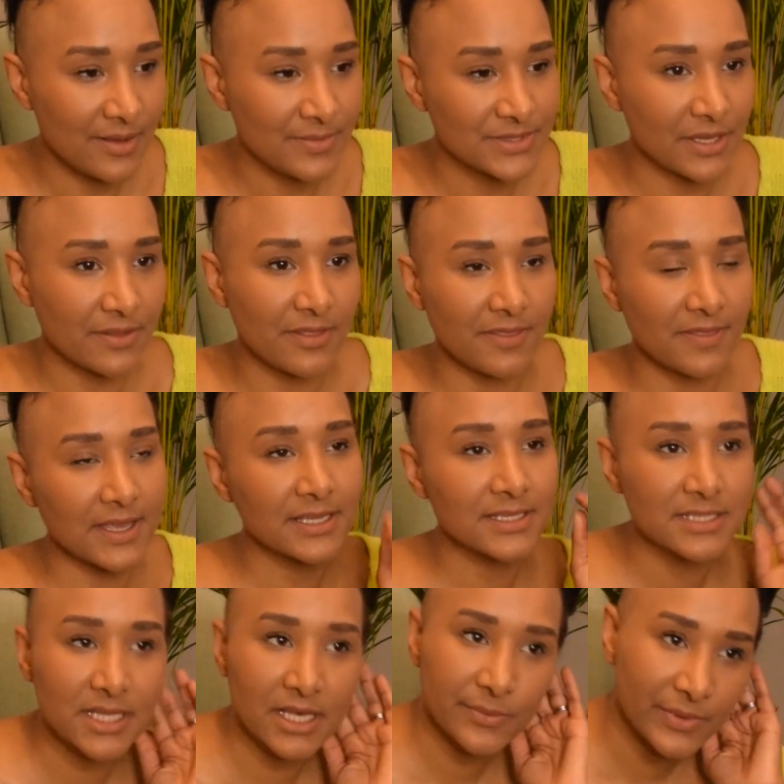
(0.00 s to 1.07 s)
So the
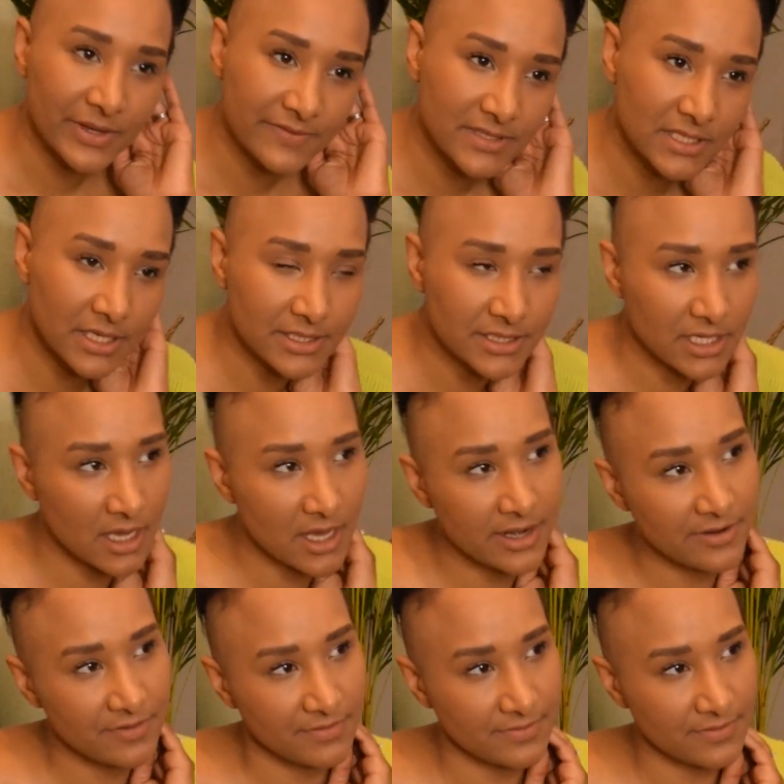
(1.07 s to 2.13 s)
things that we've done to
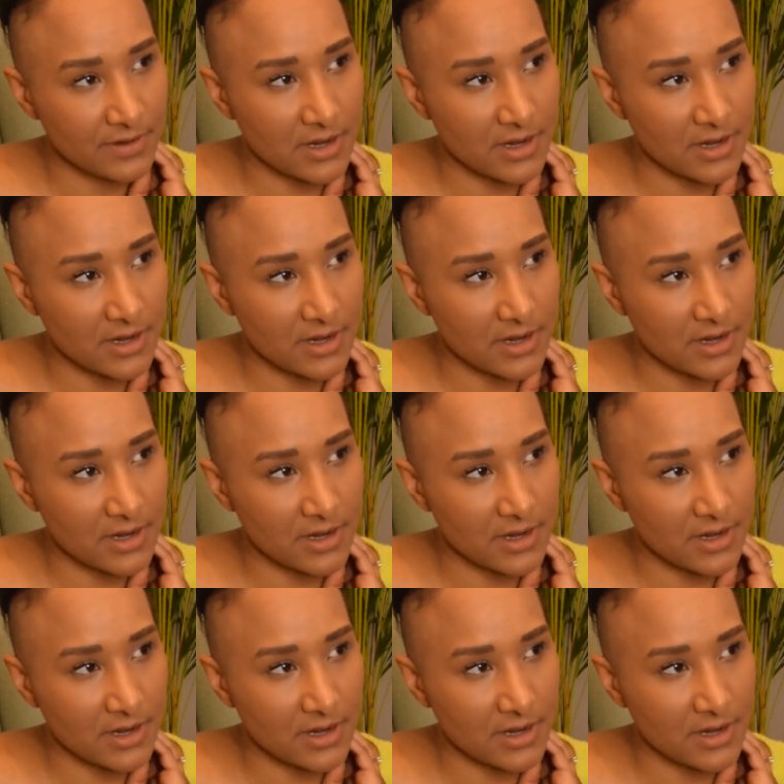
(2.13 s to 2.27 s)
kind of